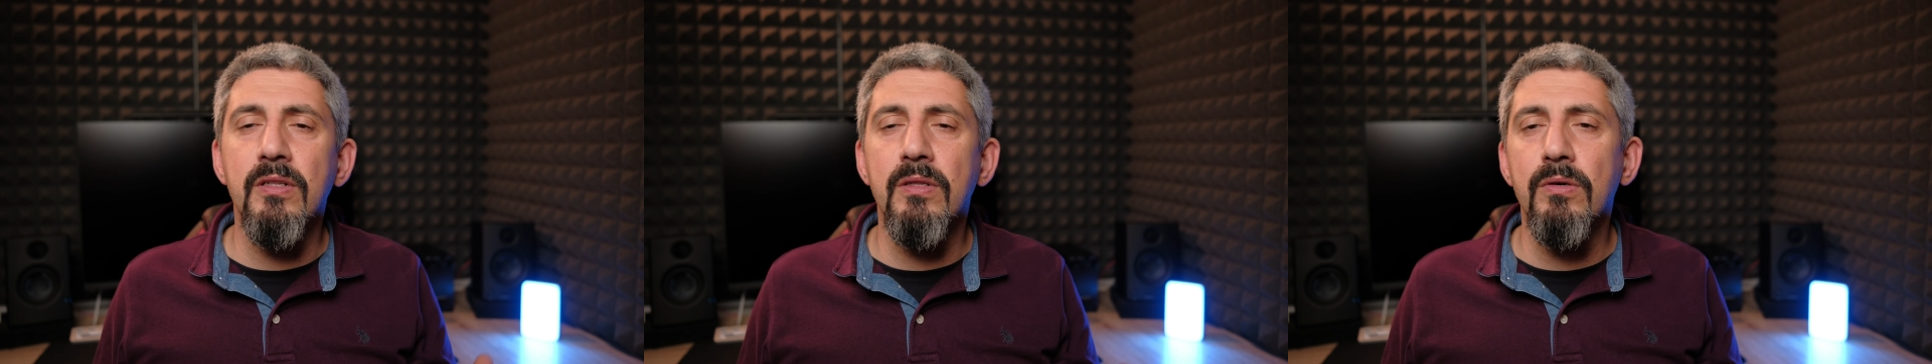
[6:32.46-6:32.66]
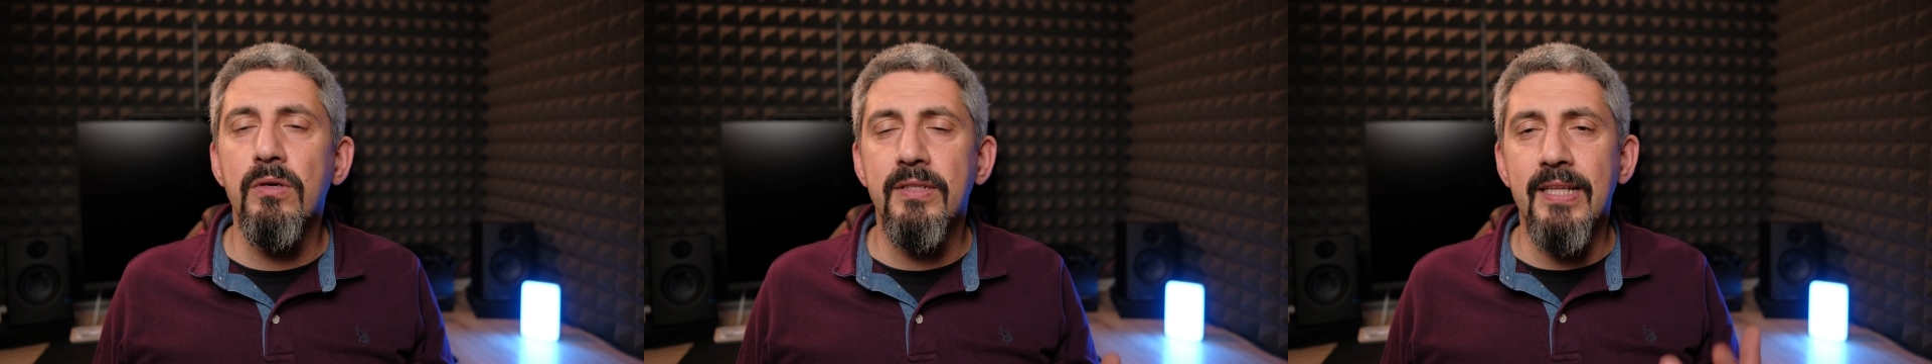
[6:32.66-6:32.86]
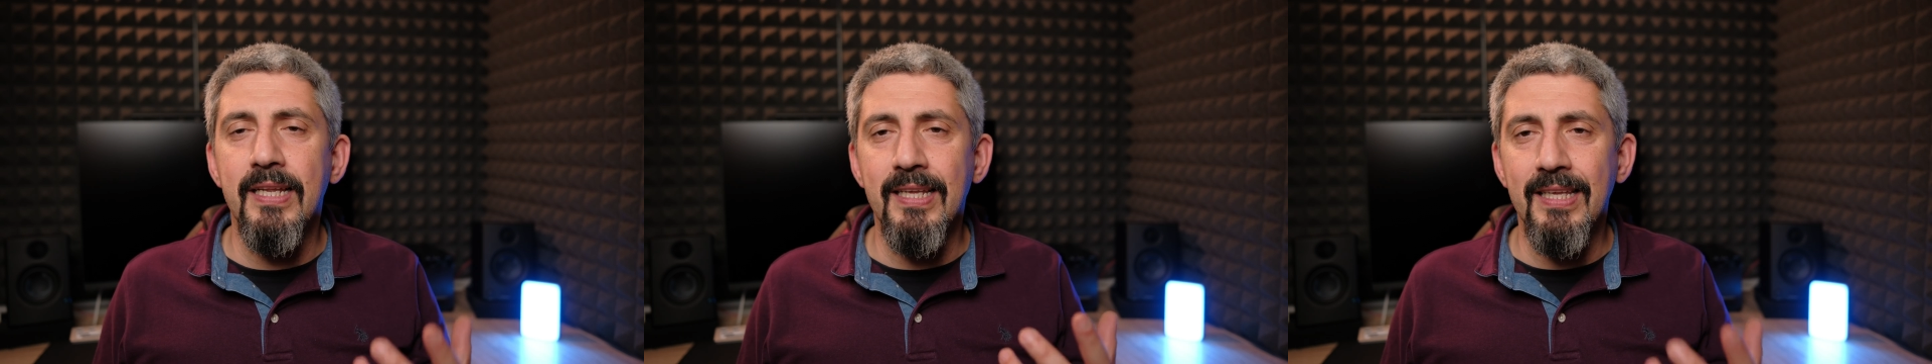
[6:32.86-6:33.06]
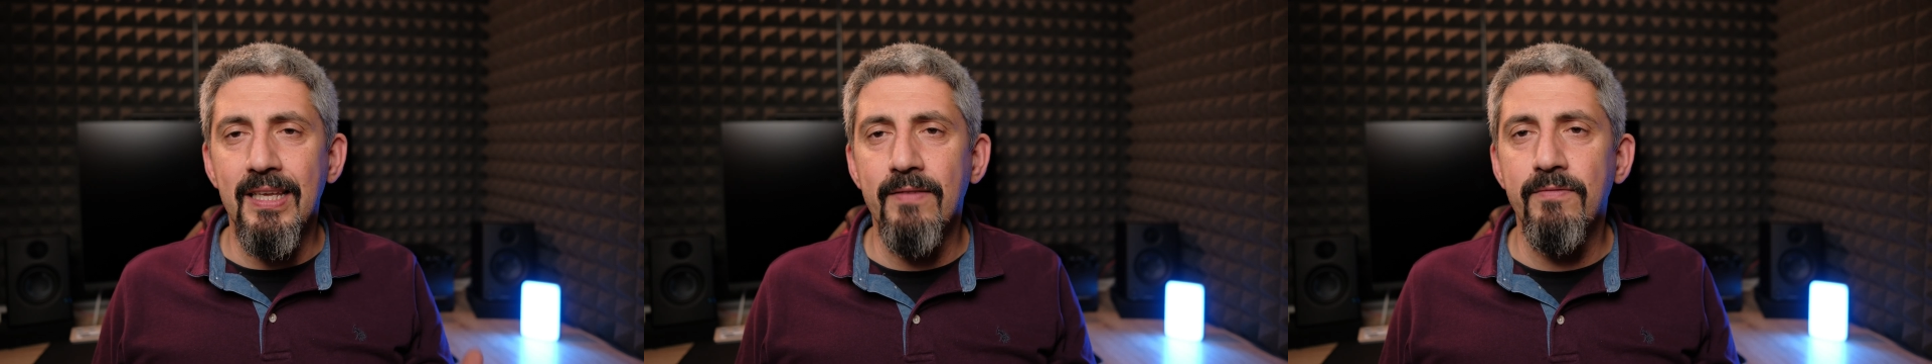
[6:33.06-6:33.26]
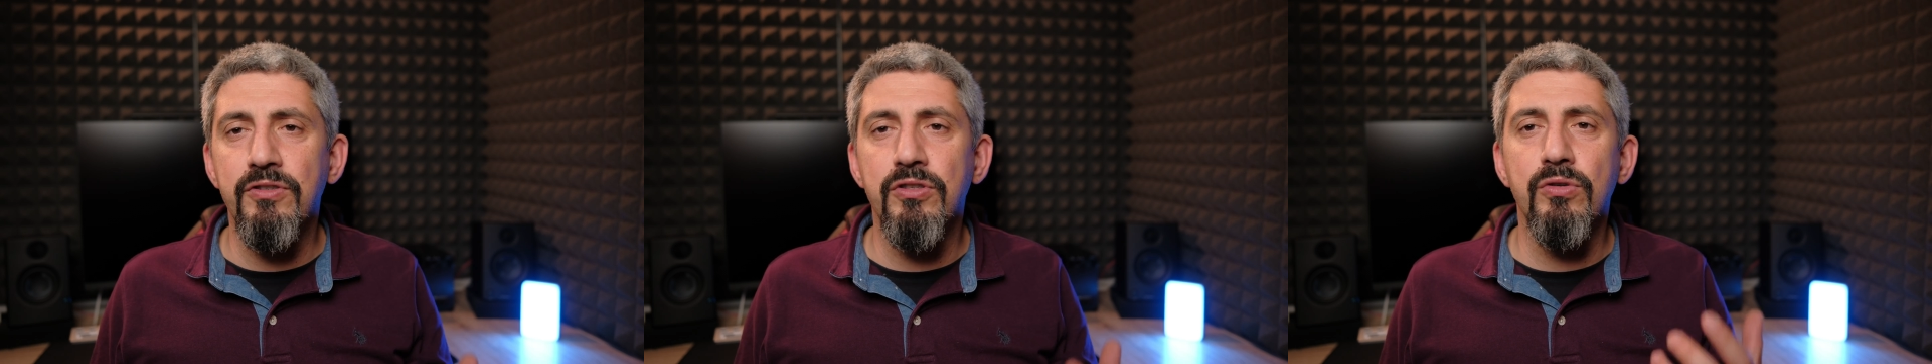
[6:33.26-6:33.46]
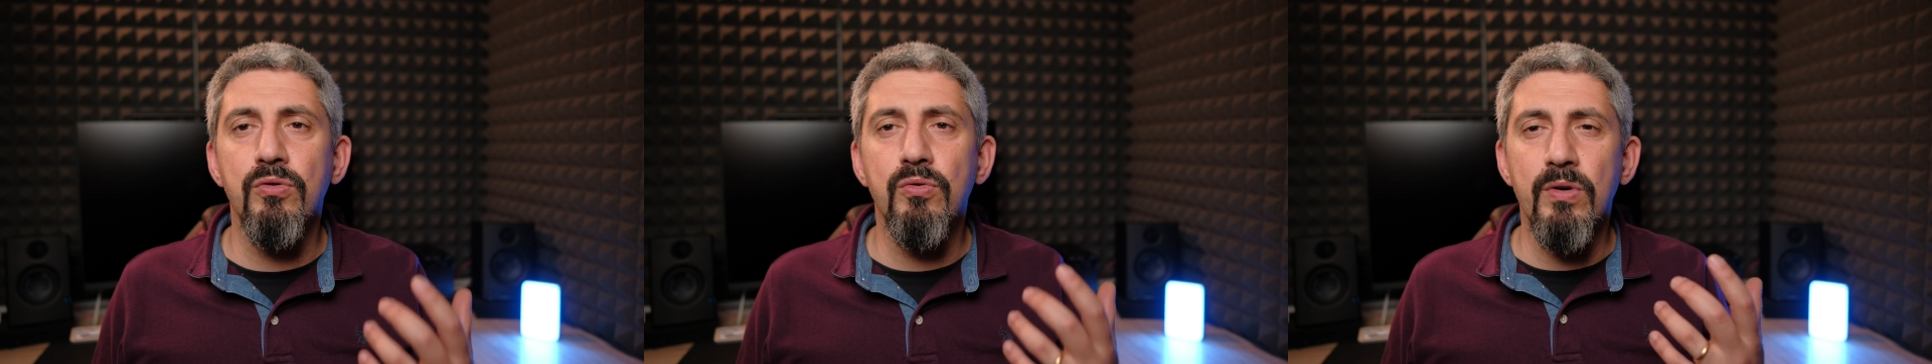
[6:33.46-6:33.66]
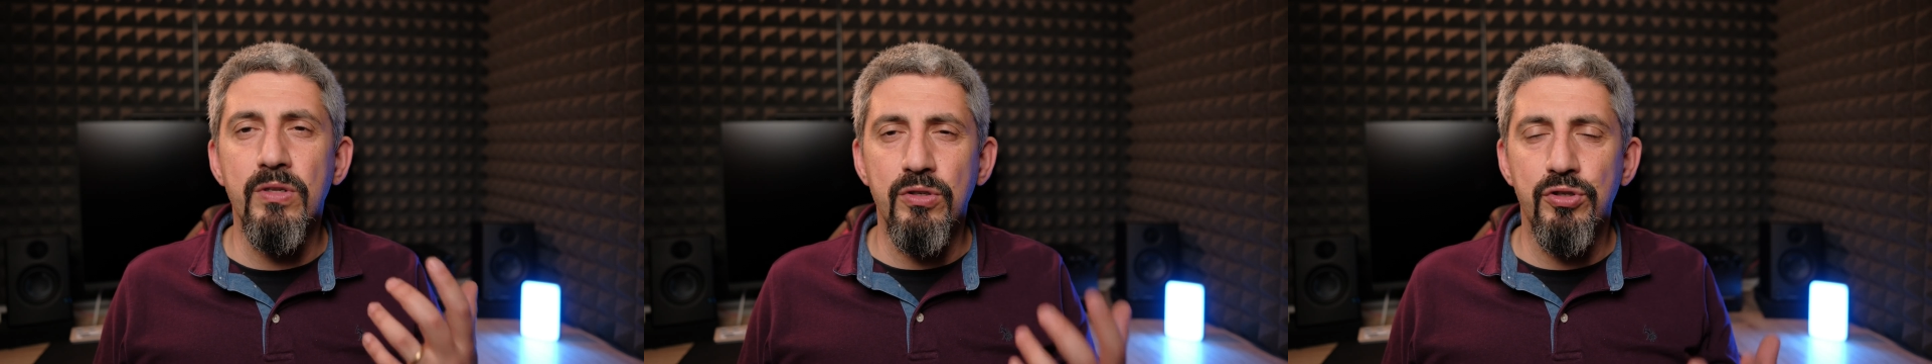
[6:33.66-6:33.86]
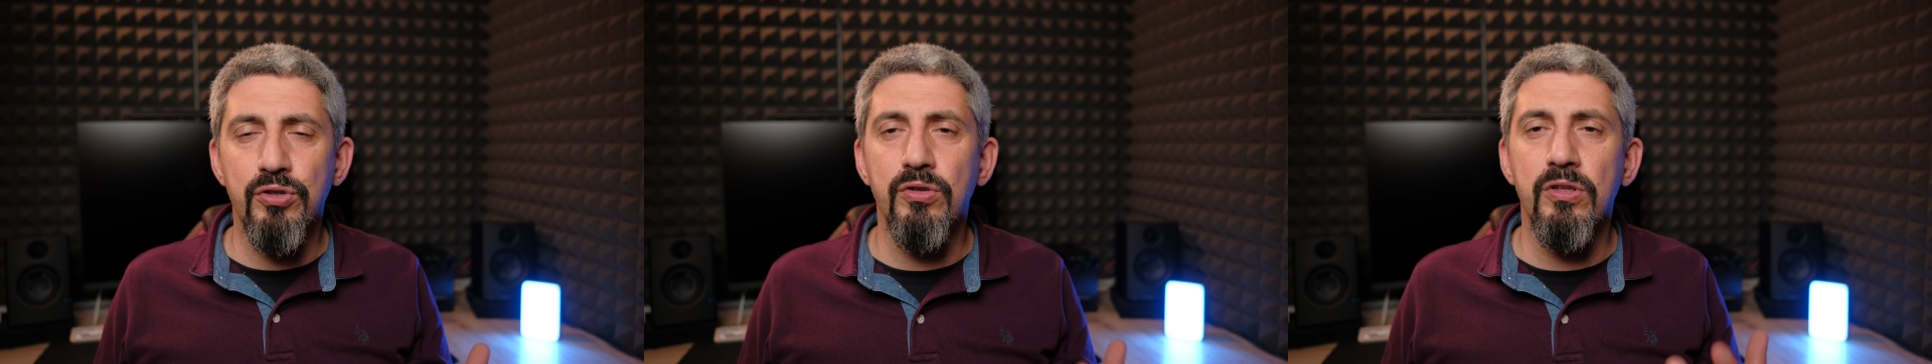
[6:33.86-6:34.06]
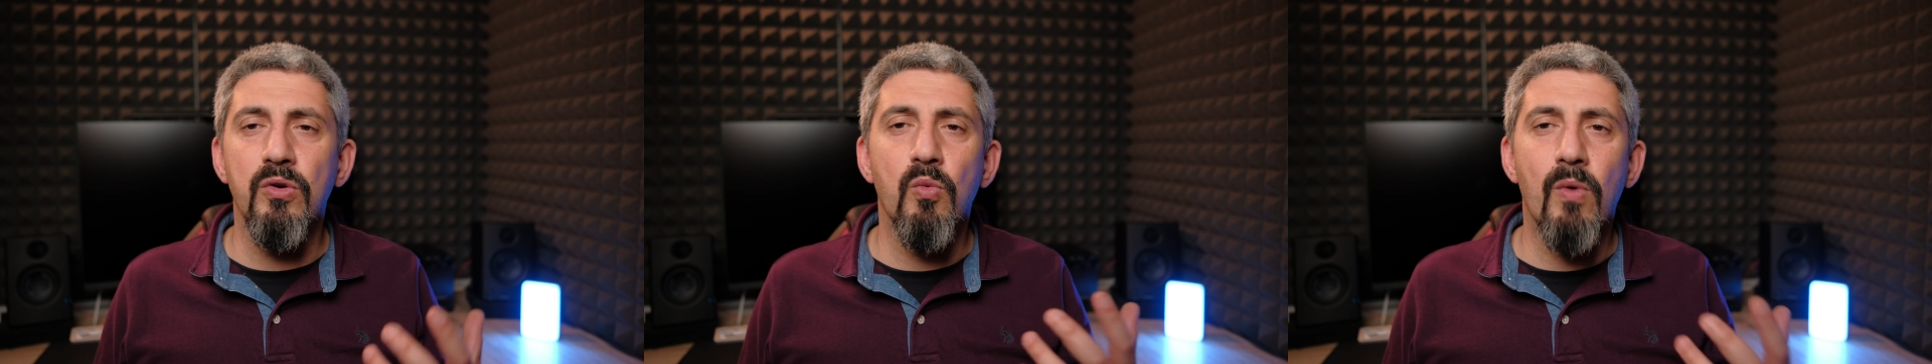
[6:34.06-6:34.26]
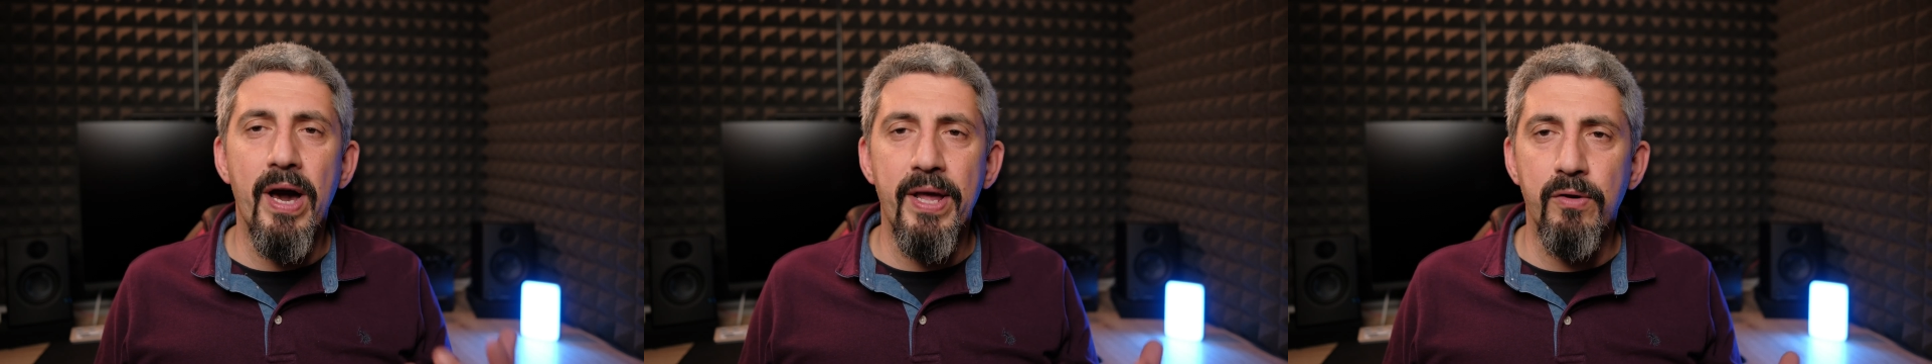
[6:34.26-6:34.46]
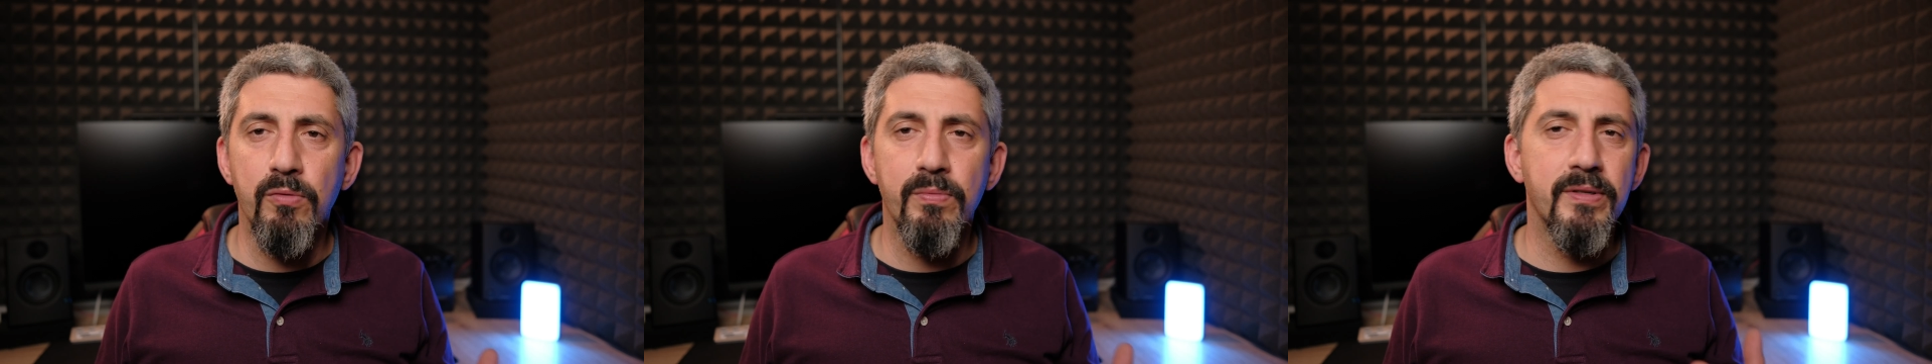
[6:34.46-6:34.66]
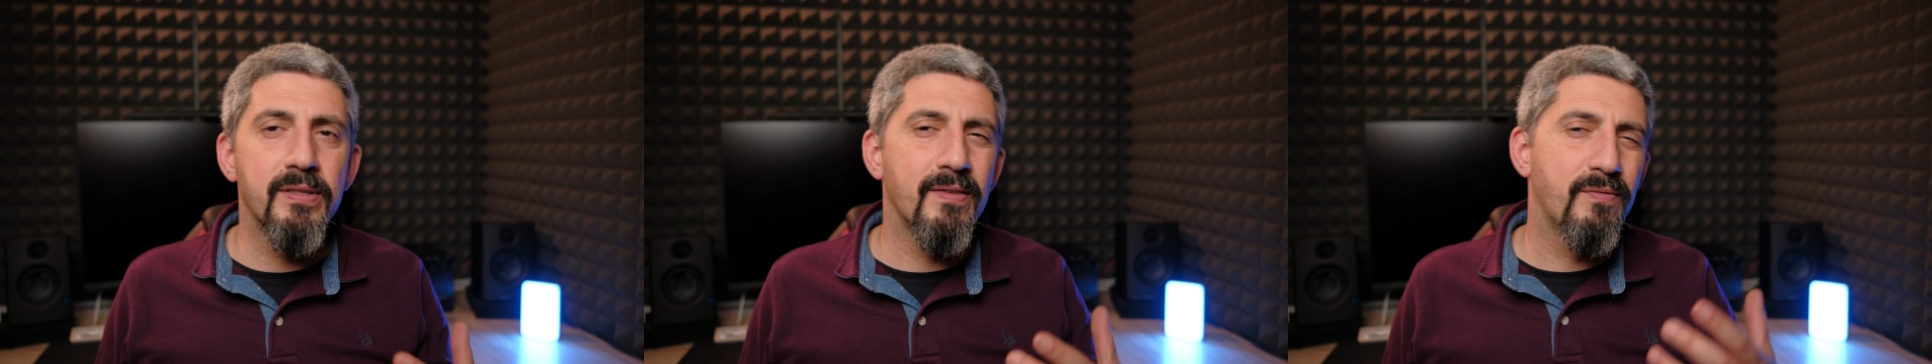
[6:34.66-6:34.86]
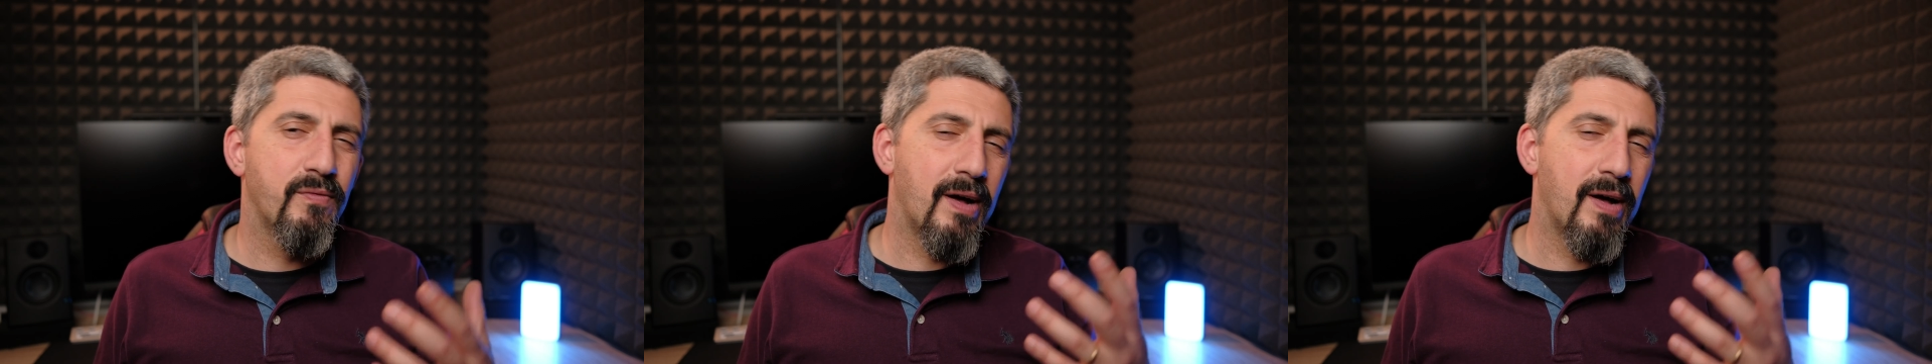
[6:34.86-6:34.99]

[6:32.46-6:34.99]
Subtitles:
look that it gives you when you're shooting wide open at